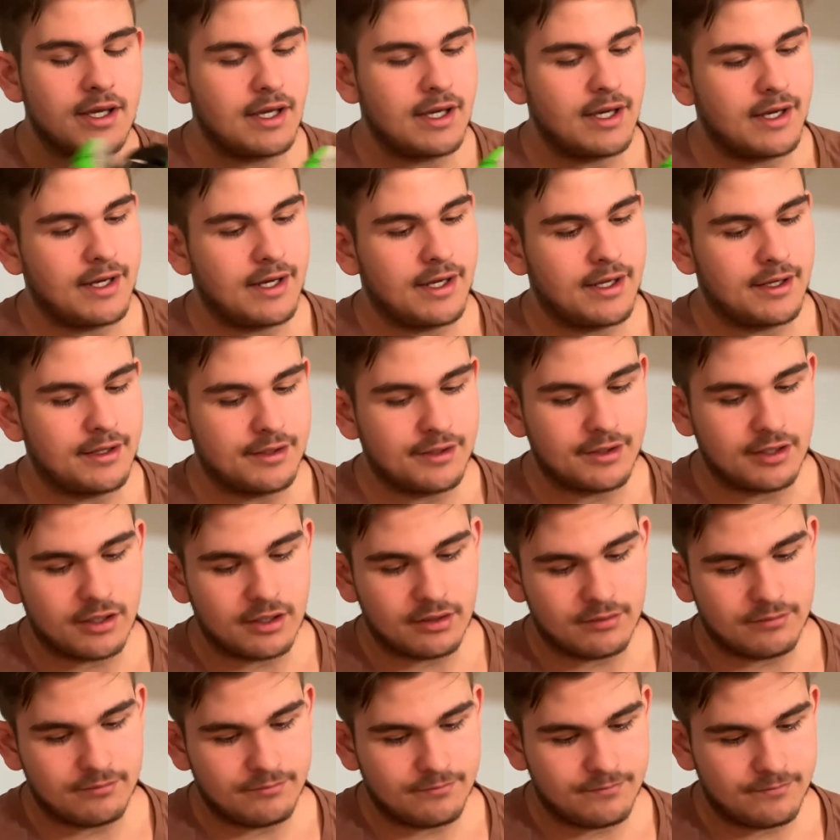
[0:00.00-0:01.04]
And
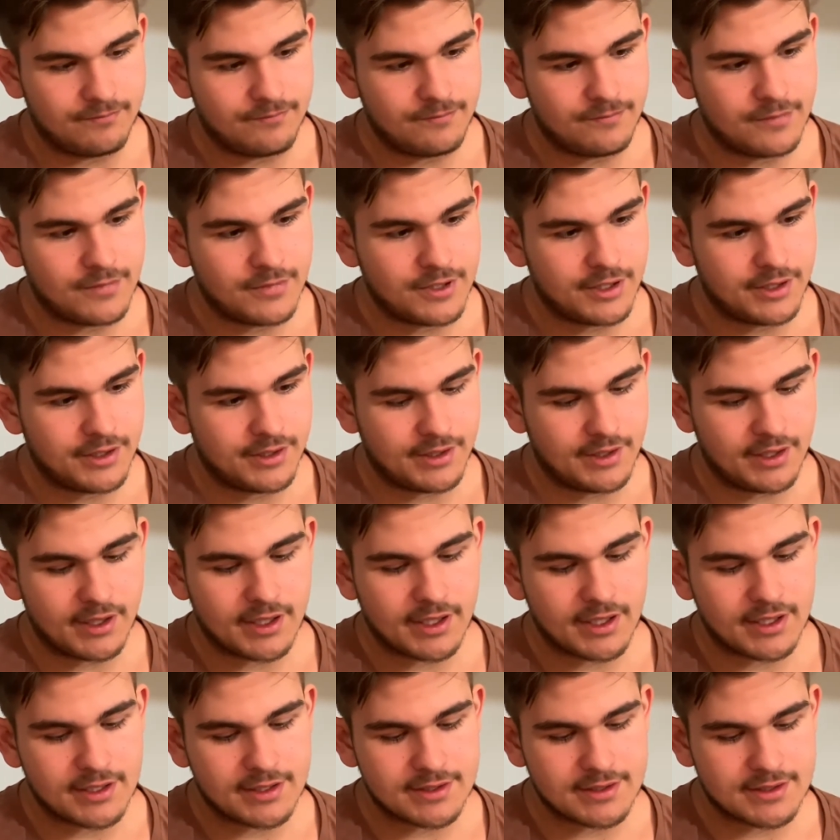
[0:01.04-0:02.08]
yeah,
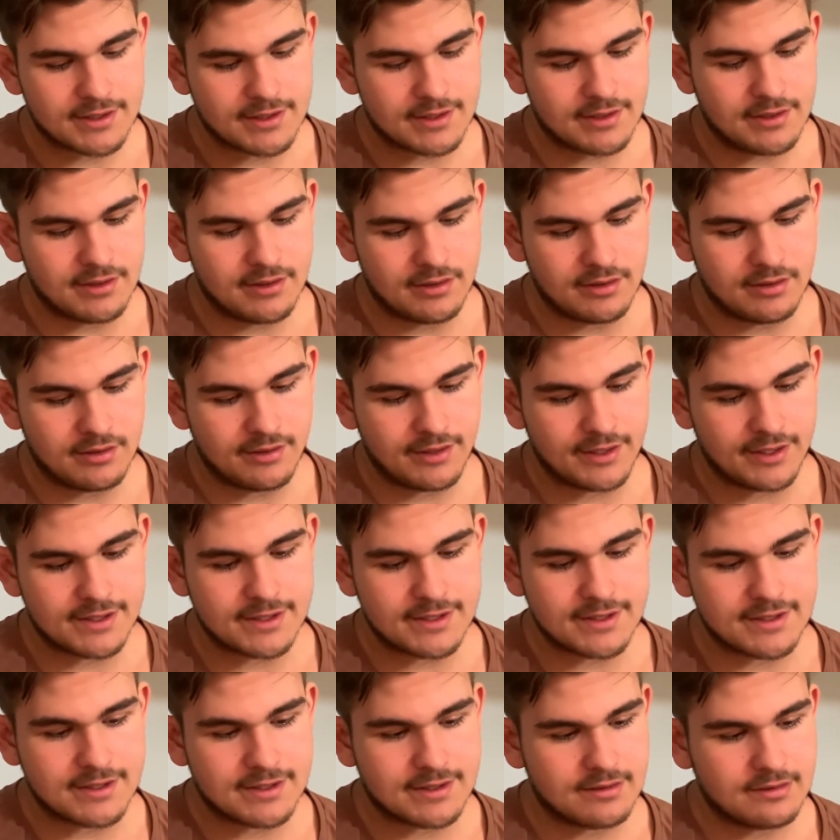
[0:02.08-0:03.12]
guys,
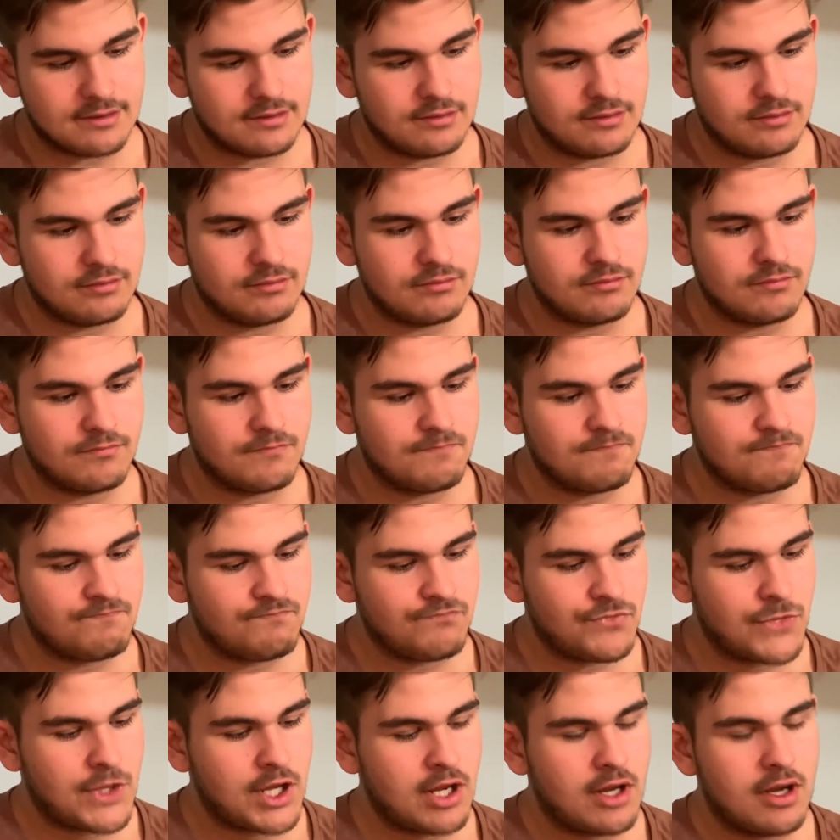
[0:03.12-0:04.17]
that's
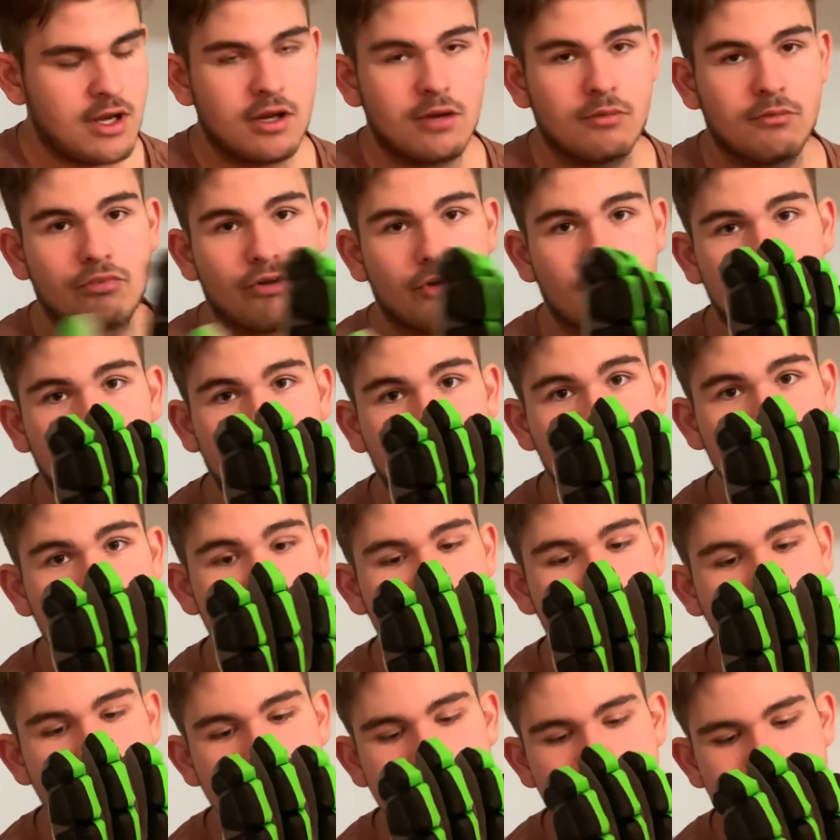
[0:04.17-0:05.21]
pretty much
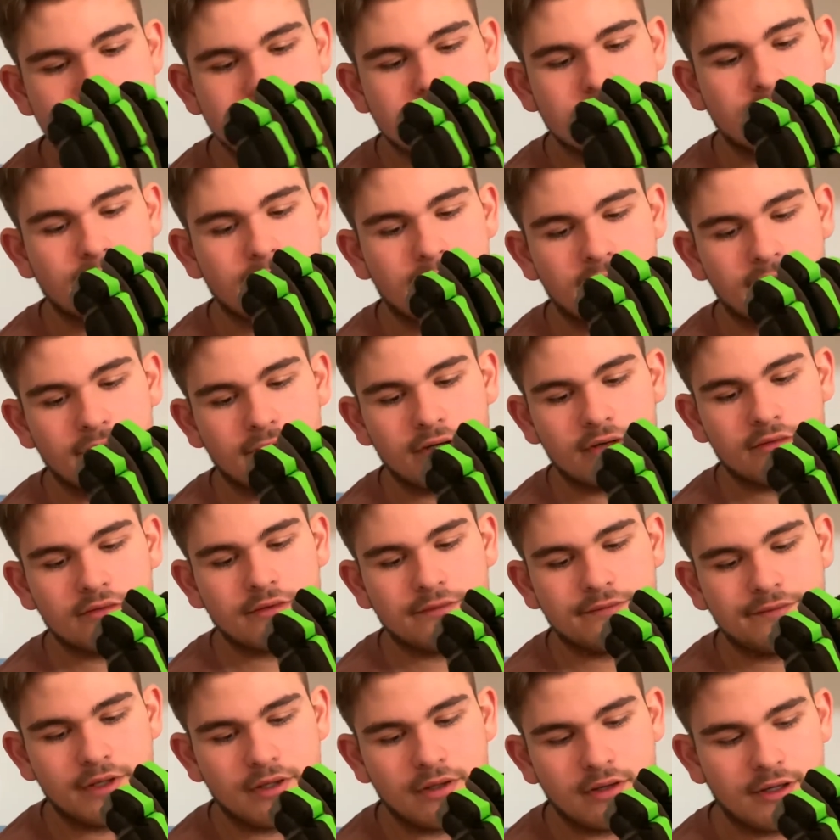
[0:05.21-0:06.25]
it. Just a quick little
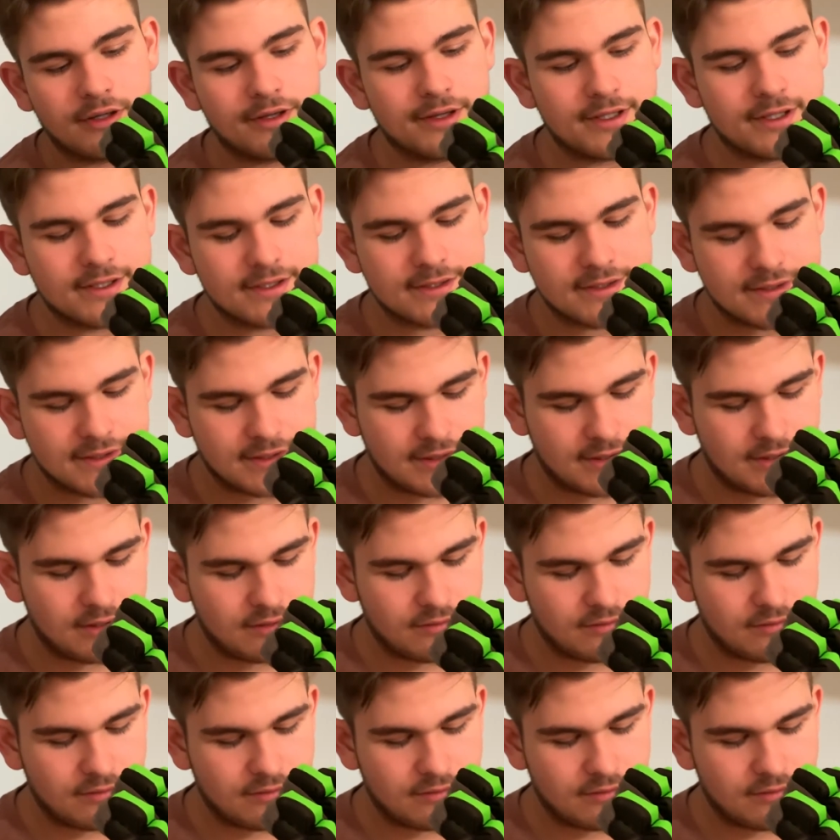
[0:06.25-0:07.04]
review on this.